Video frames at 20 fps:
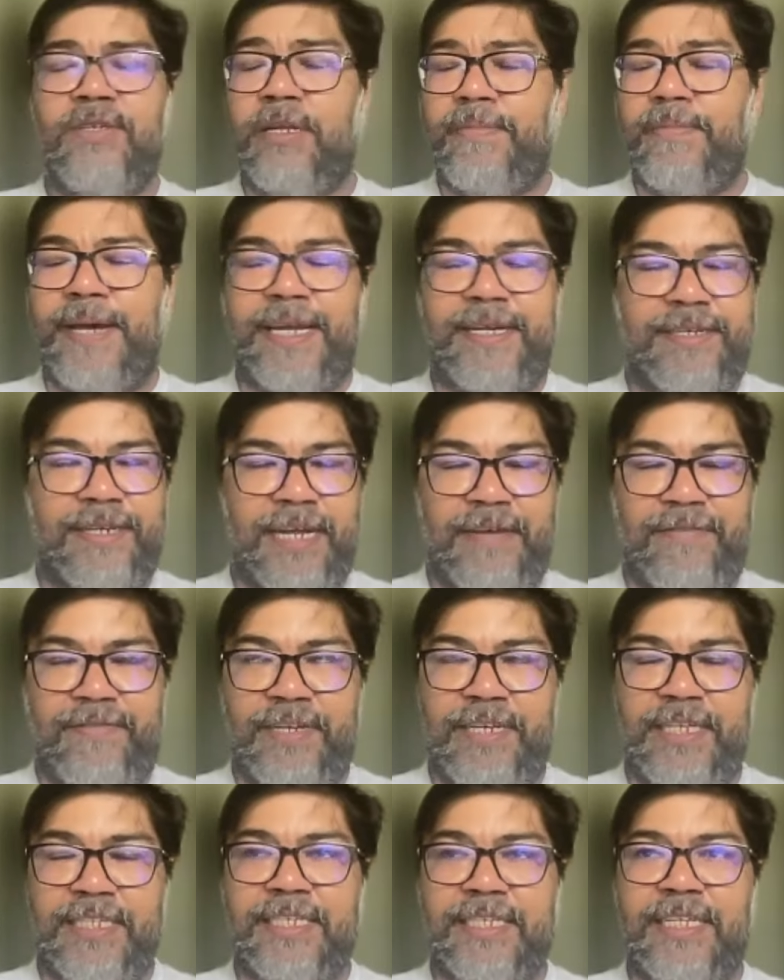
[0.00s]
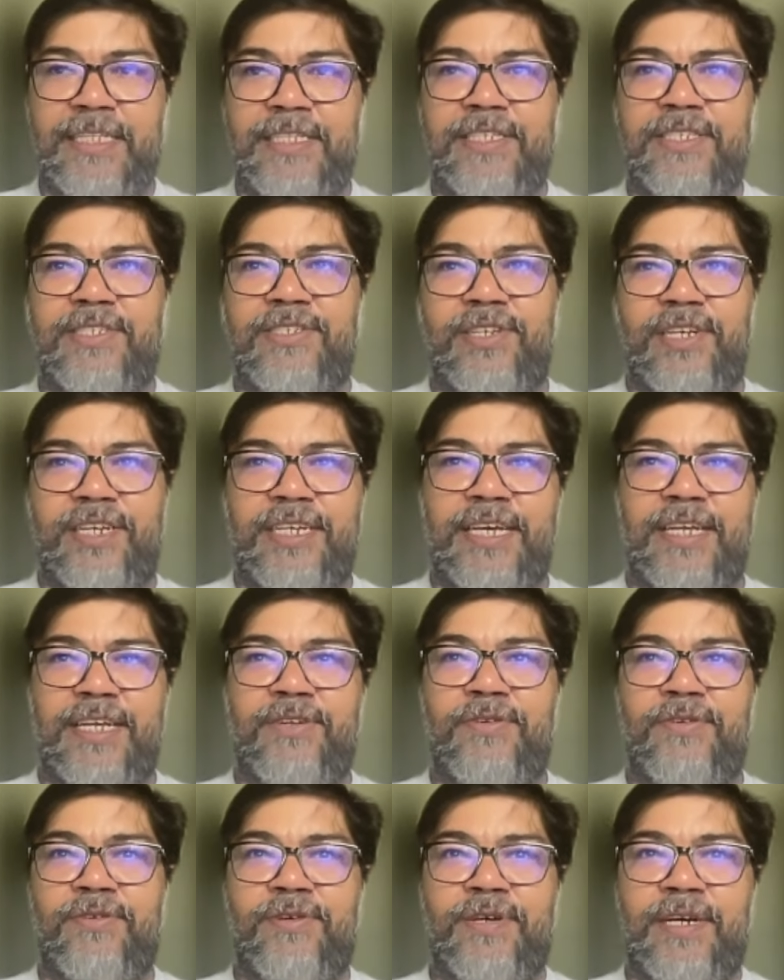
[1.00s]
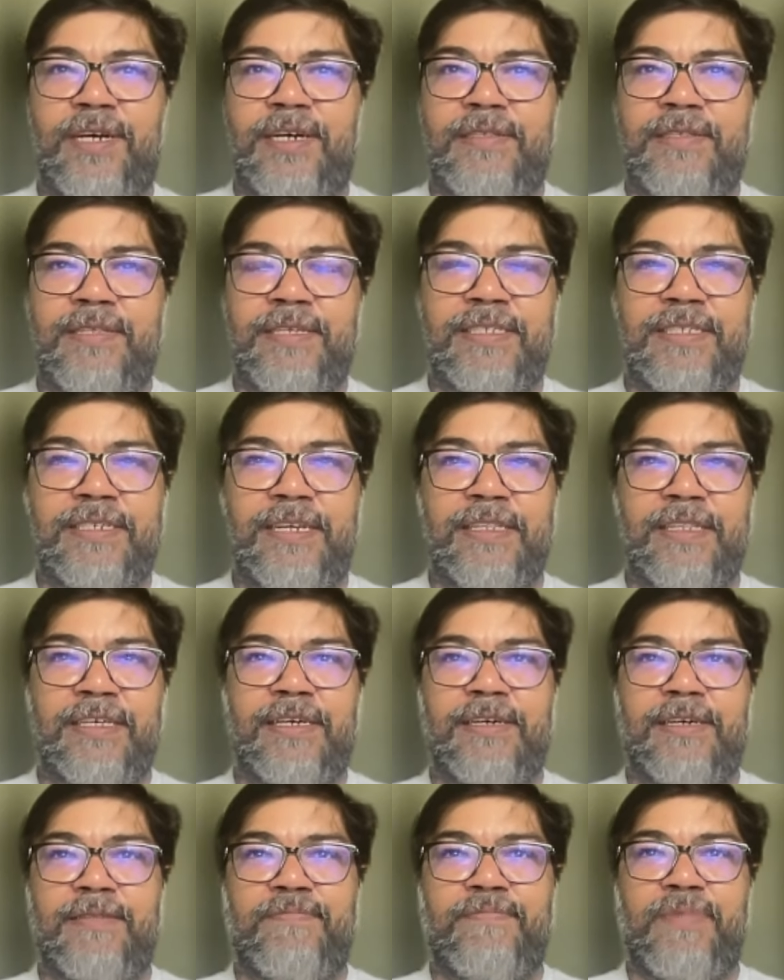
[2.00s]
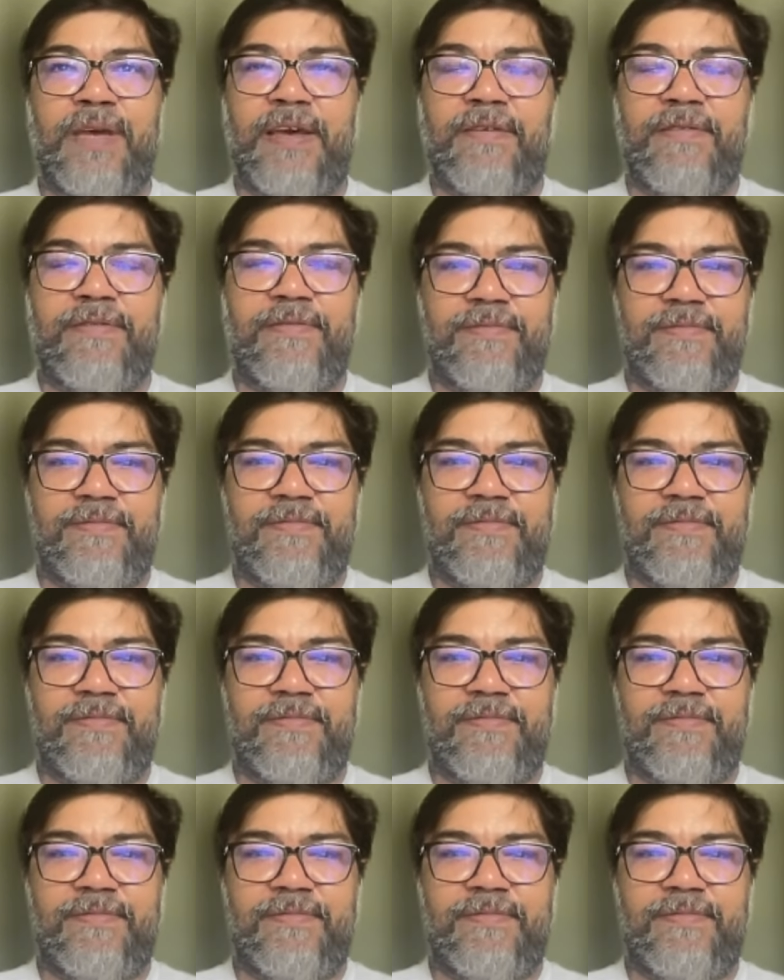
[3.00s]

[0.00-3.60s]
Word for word: not a bad driver. Let's get this straight. I know uh, there's another. not, not.